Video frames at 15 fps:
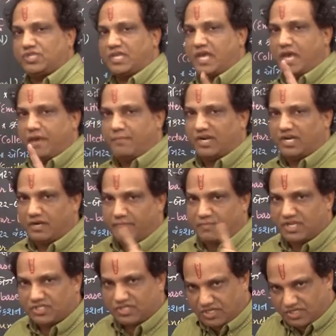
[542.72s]
say emitter
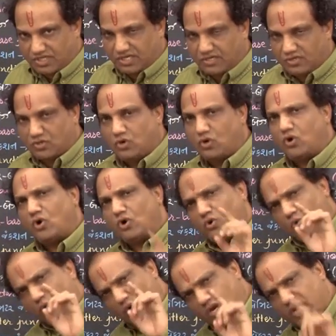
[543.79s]
base junction
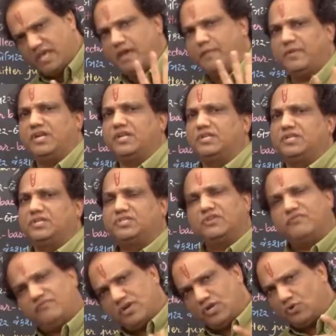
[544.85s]
or only emitter
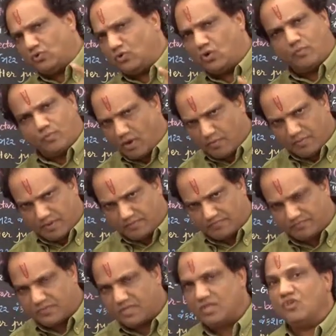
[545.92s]
junction will do no
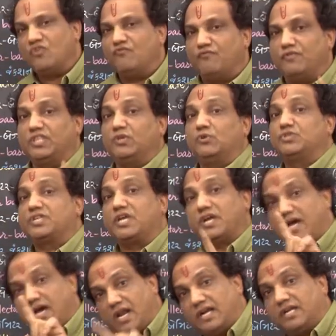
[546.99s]
problem. Whether you
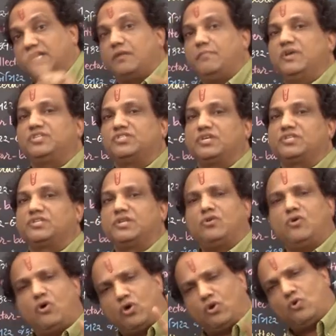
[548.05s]
say collector base
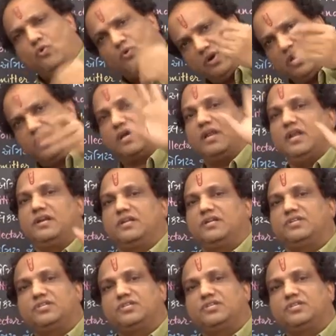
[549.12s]
junction or only collector